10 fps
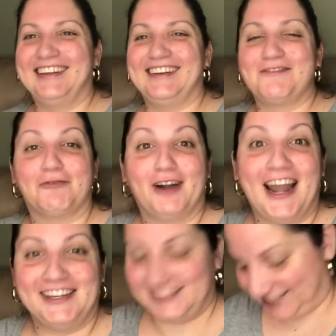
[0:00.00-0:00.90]

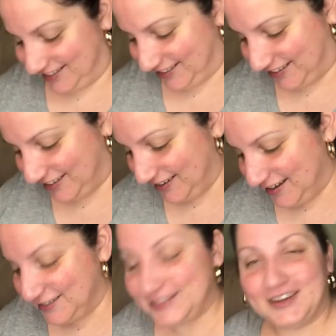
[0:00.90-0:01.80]
rice in there.
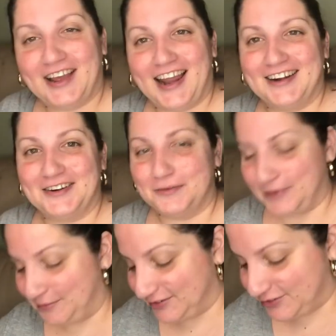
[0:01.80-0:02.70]
So I don't know,
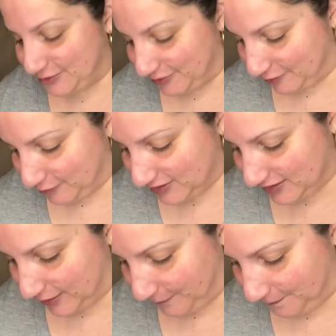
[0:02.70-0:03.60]
maybe jewelry. We'll see.